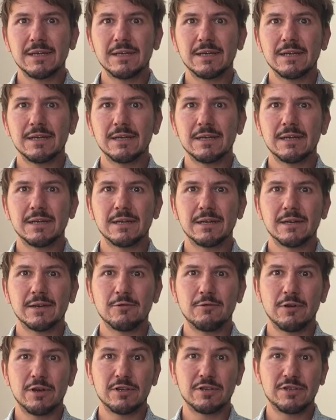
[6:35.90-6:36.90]
who
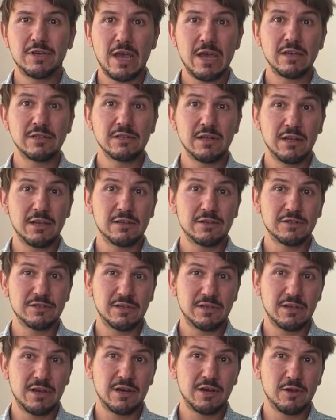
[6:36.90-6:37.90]
are change leaders
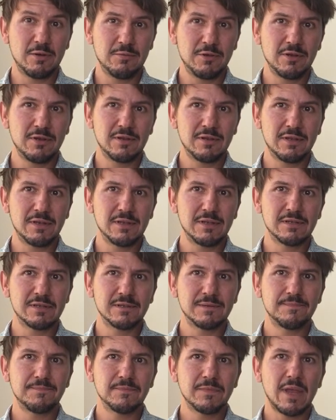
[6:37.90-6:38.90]
in their
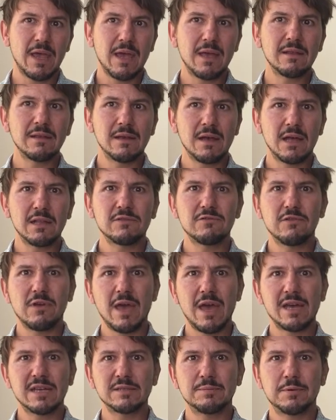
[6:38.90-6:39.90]
communities and country
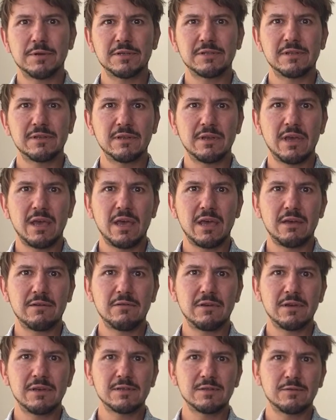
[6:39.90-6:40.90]
experts in the
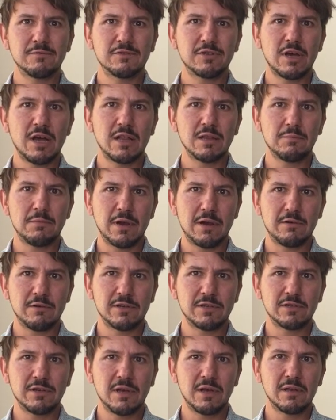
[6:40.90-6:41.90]
areas of child
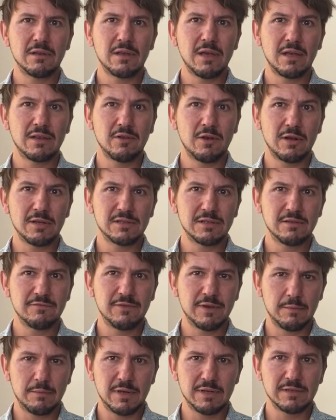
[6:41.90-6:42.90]
marriage and adolescent
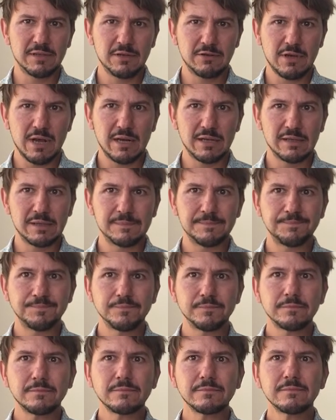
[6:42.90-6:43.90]
female sexuality.
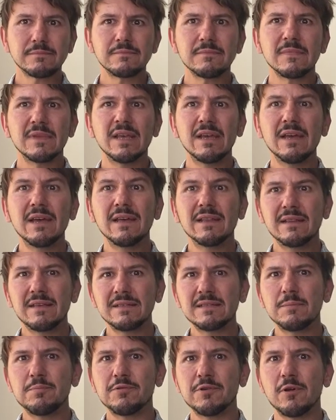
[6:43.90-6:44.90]

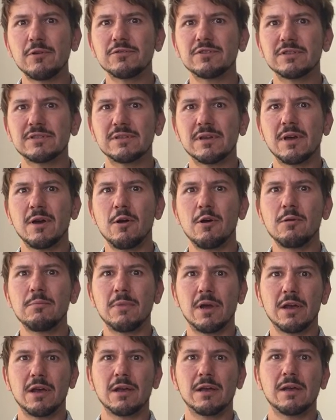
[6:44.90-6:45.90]
This approach is a
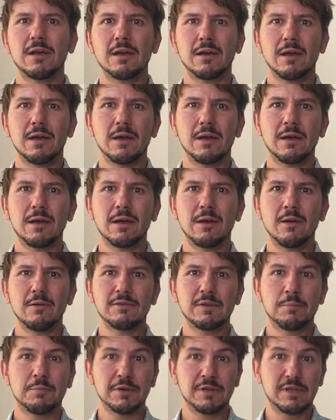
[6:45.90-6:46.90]
hallmark of
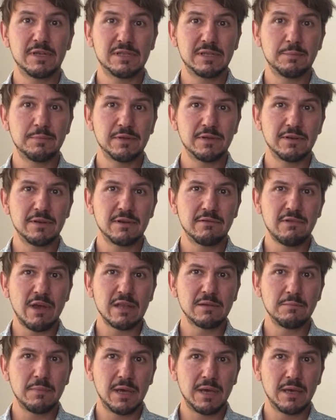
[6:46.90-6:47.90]
the participatory
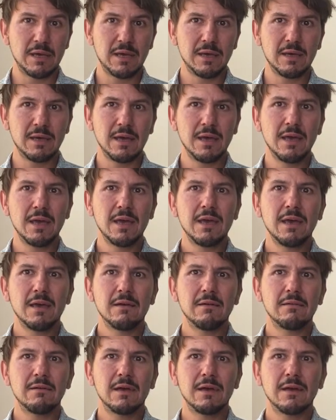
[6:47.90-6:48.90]
grant-making,
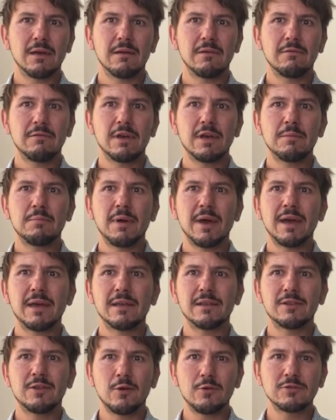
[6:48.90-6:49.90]
whereby
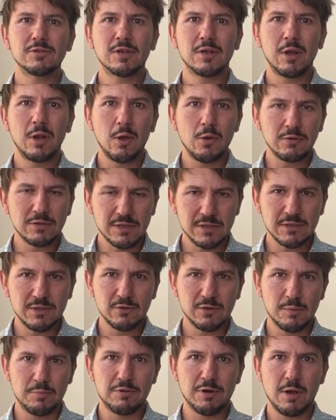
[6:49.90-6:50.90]
those closest to
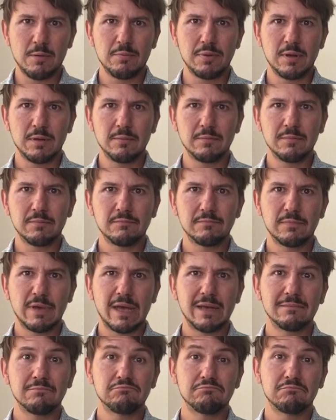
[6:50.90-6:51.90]
the problem
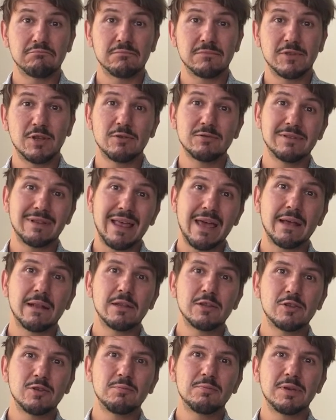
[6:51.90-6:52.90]
and those
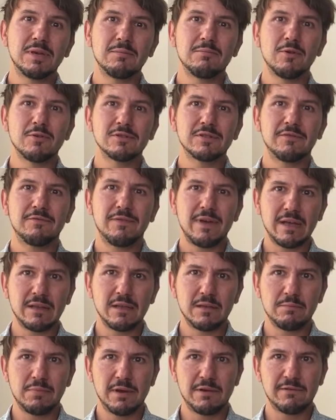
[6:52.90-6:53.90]
likely to be most
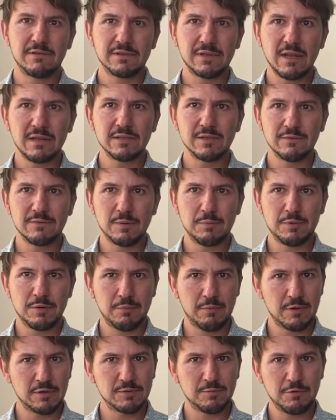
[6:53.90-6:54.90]
affected by results of the
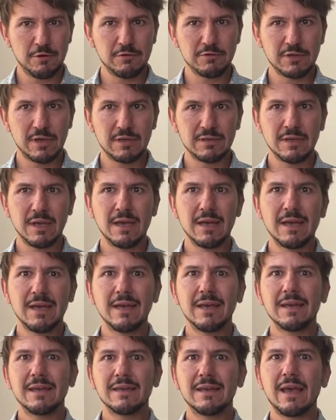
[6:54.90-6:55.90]
proposed project
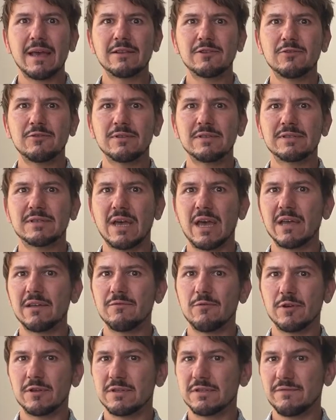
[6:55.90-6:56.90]
get to decide
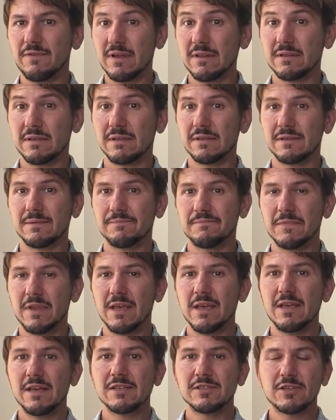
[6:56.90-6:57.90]
what is funded.
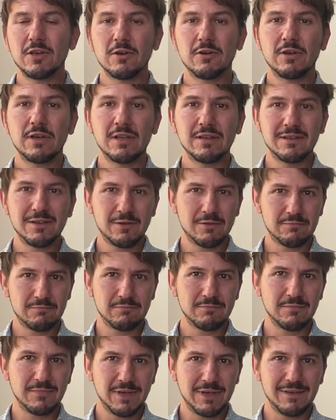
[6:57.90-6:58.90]
So in
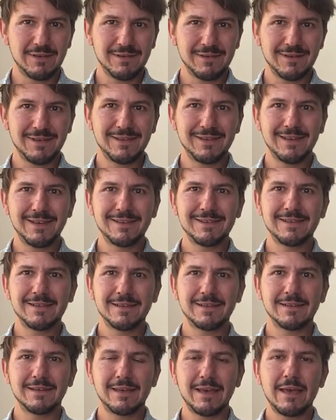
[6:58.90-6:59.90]

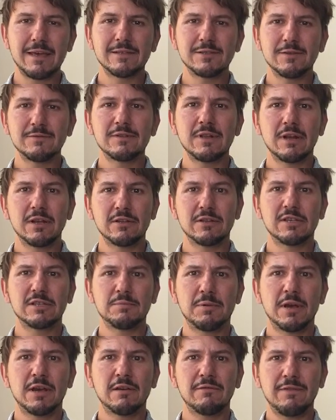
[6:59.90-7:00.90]
the case of the Learning
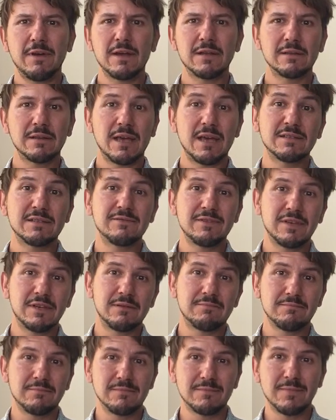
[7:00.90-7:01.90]
Spark Fund,
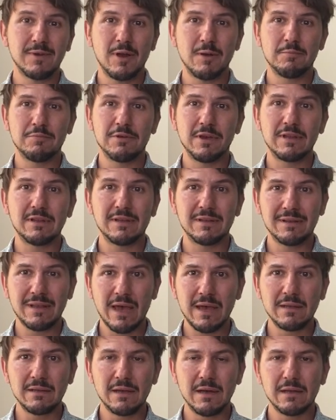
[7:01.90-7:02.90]
we operate in
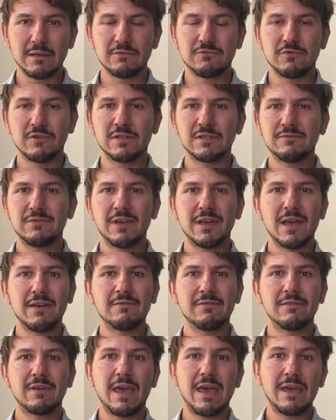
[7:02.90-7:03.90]
9 countries, we
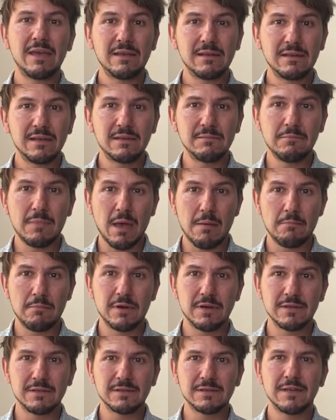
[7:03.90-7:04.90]
have 18
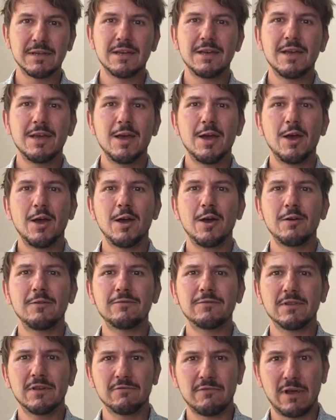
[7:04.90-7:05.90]
members
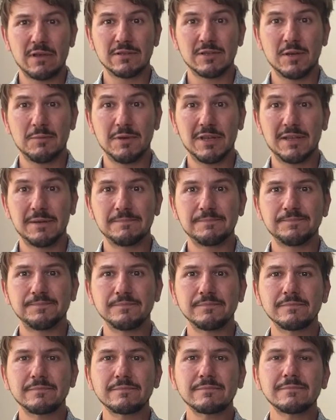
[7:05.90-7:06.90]
of the grants committee
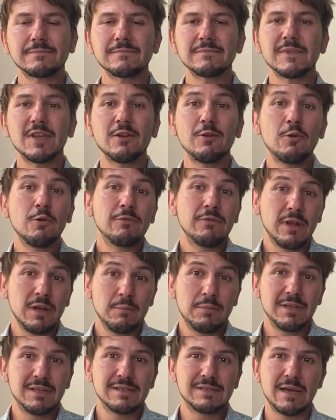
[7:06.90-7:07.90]
who will
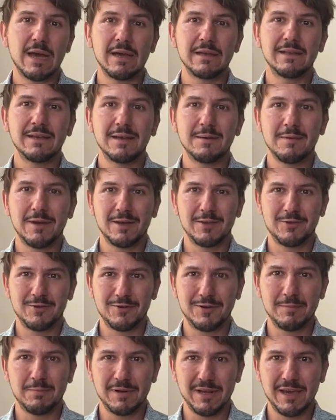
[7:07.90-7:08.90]
be deciding about your
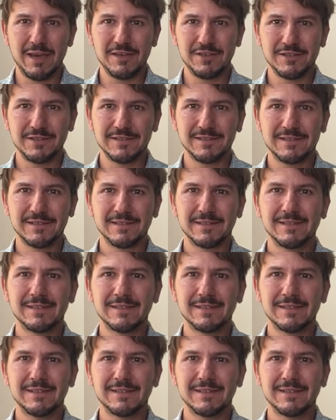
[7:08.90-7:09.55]
applications.